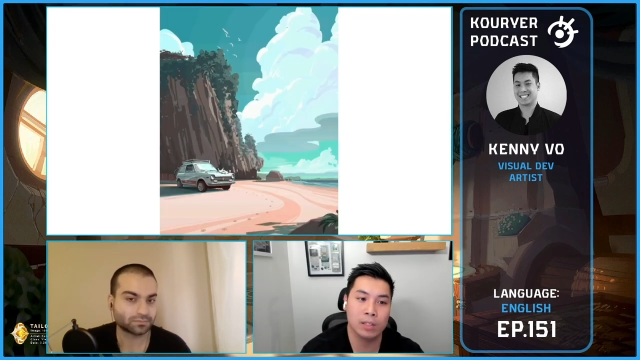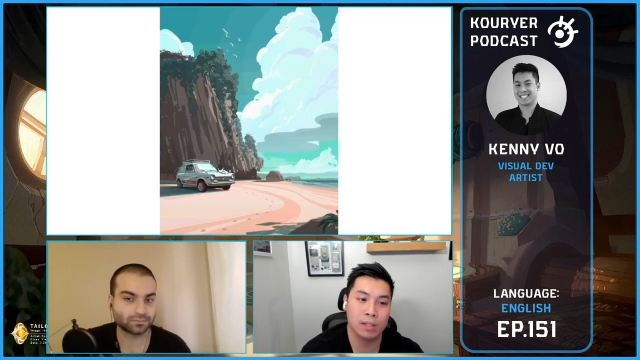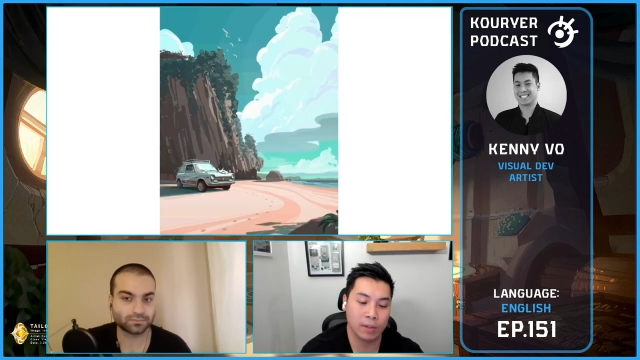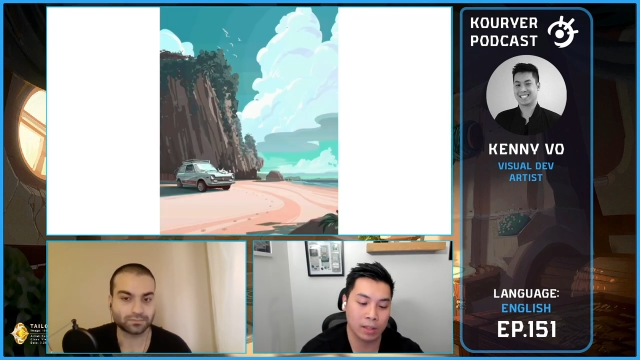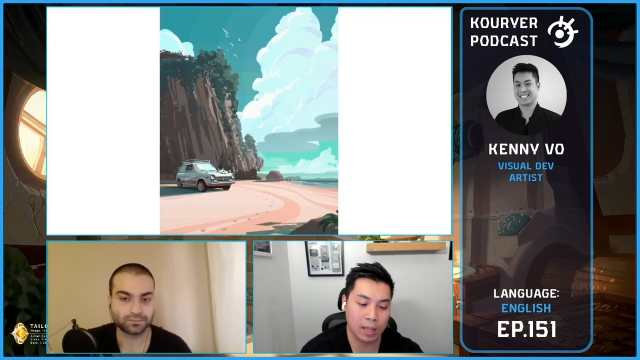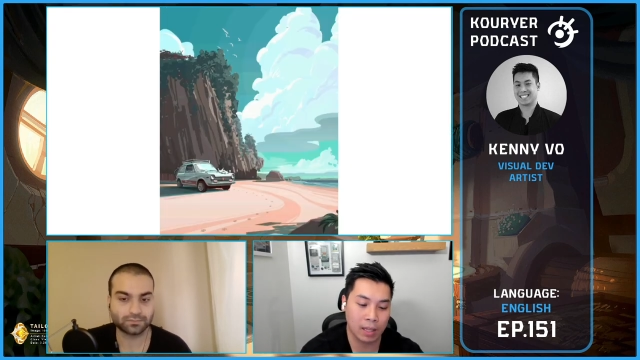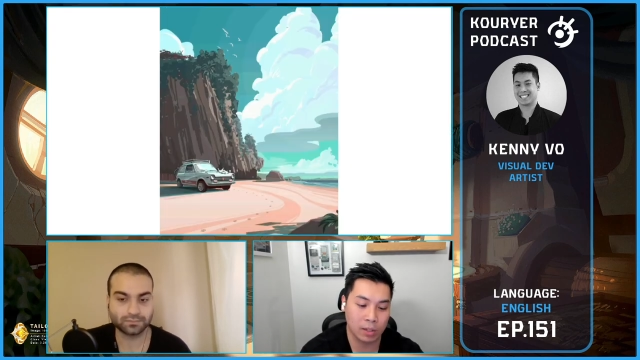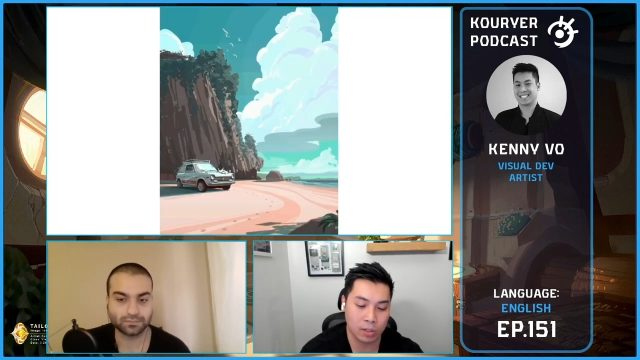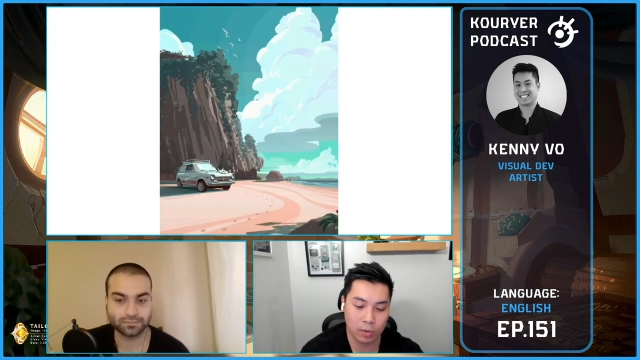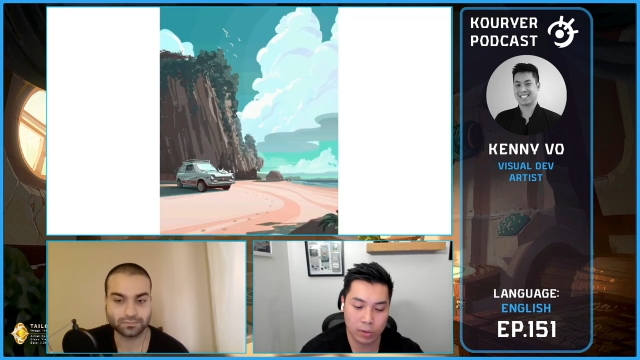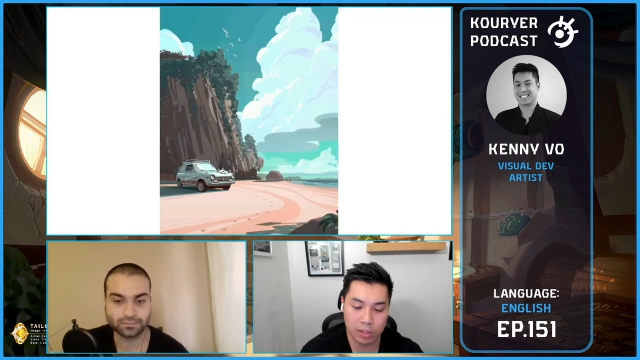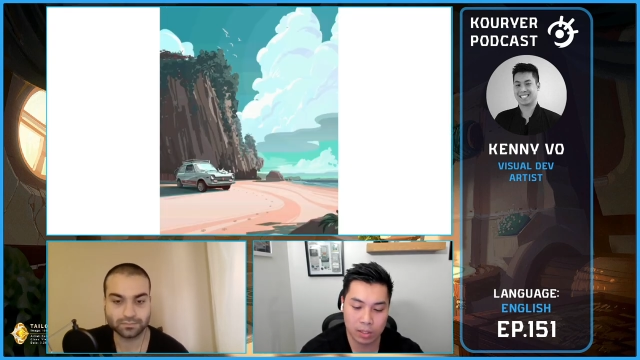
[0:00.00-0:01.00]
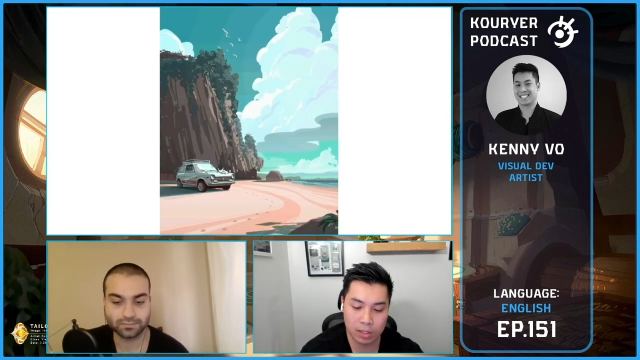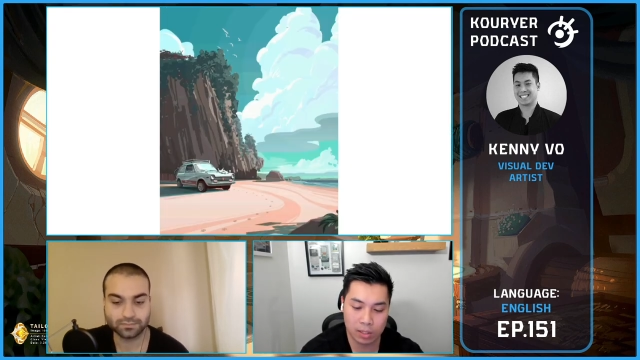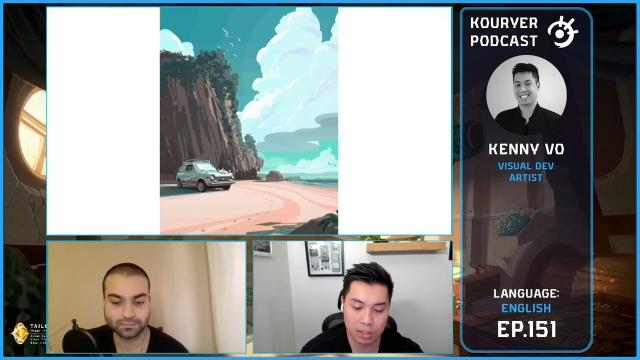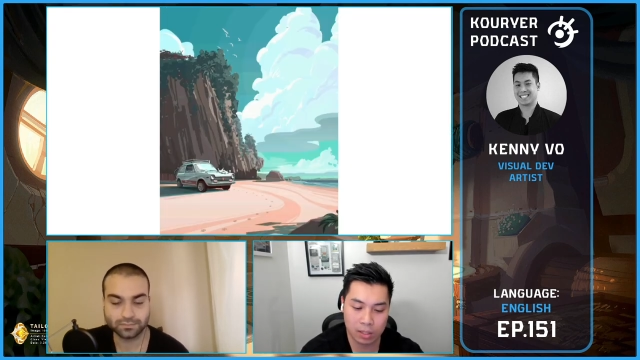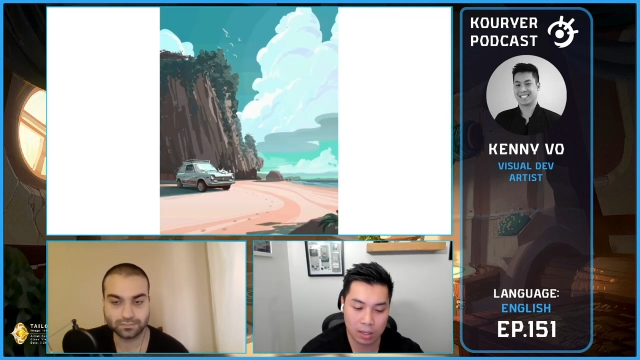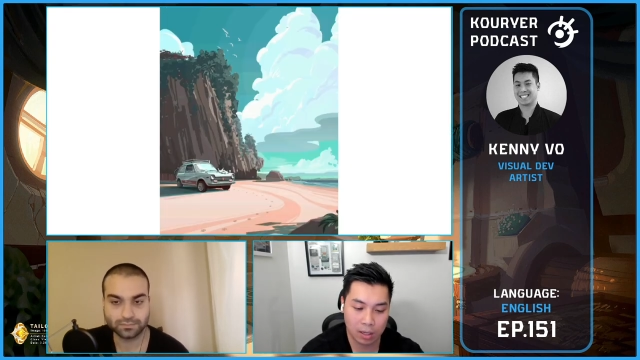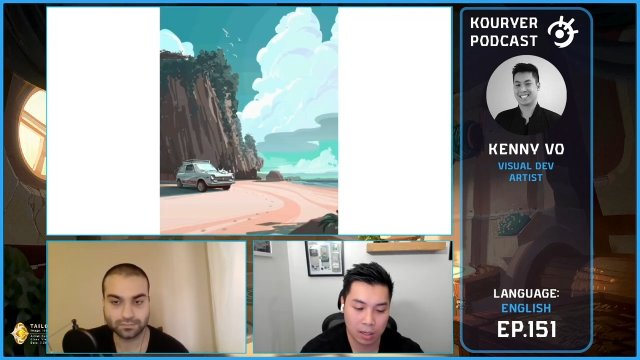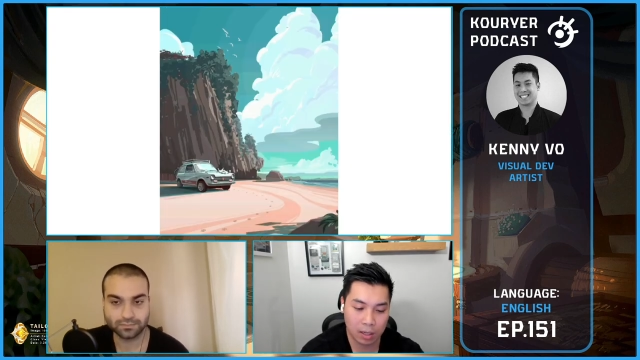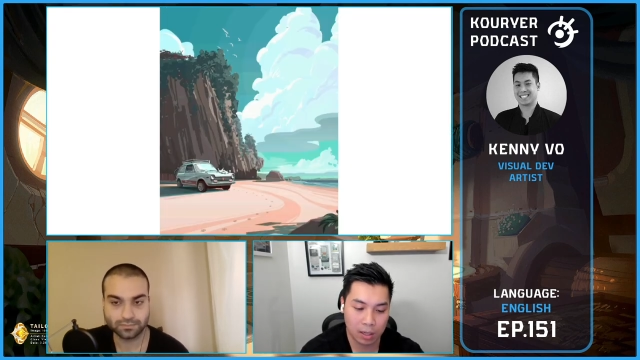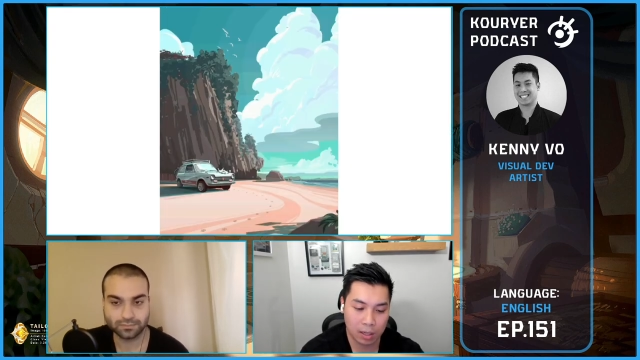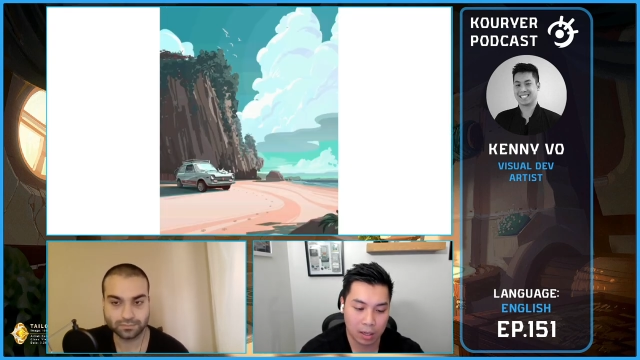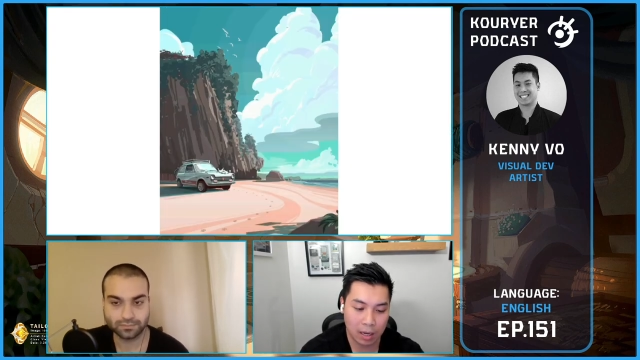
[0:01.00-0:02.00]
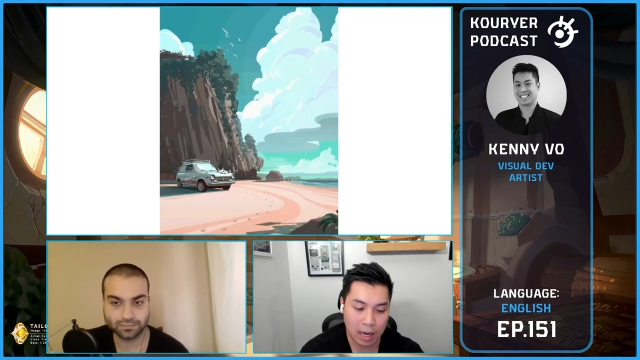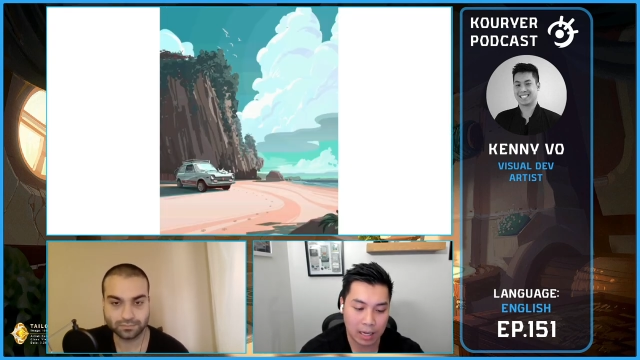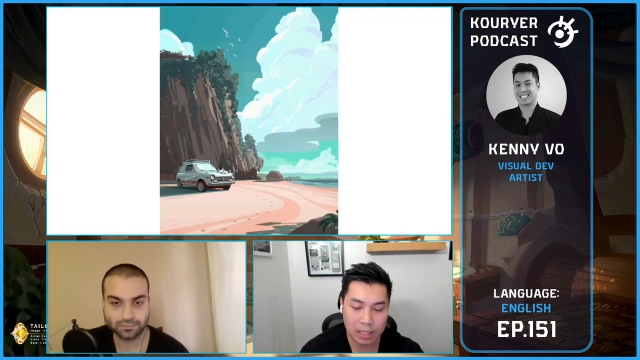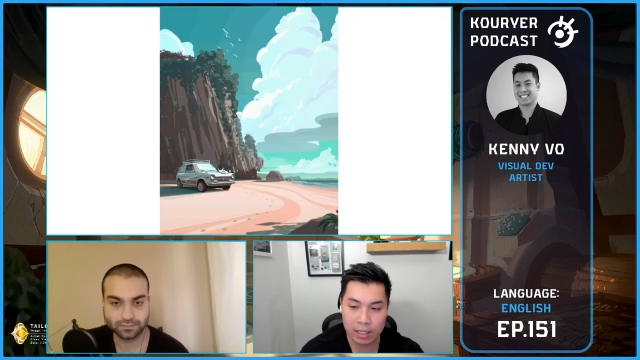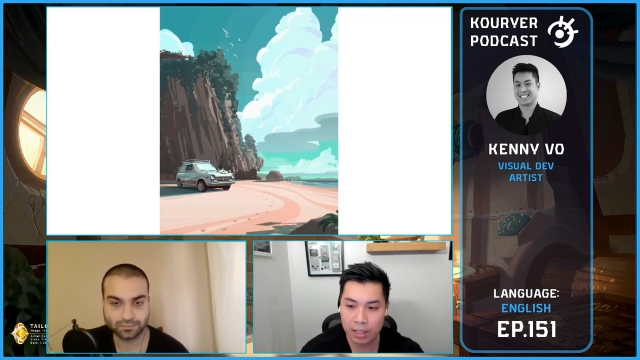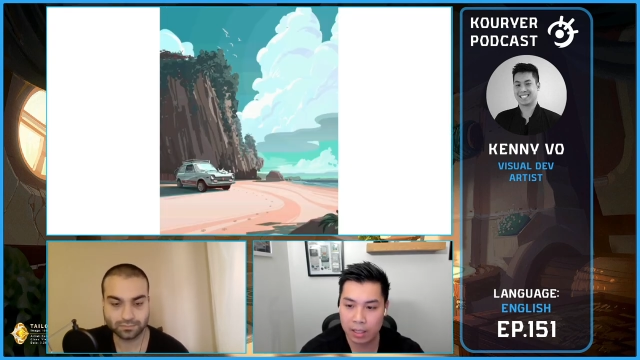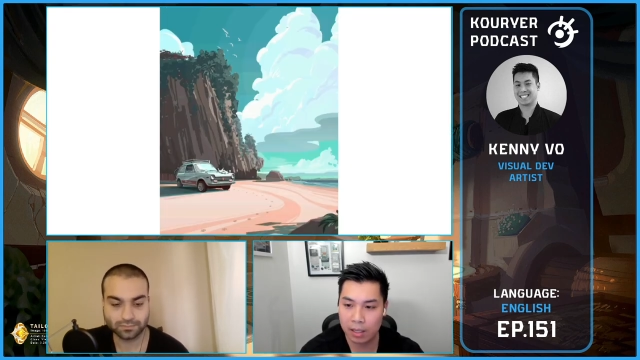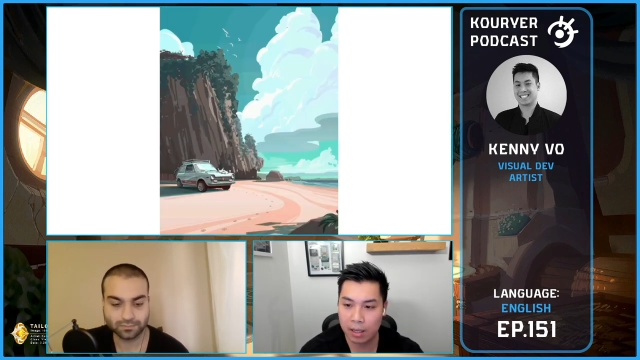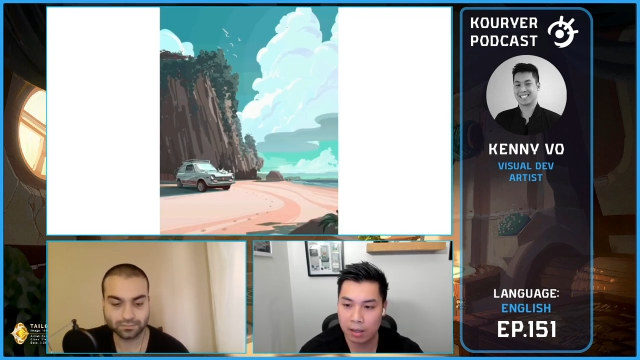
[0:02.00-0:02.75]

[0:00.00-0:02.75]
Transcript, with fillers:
Speaker 1: and stuff like that. There's always this idea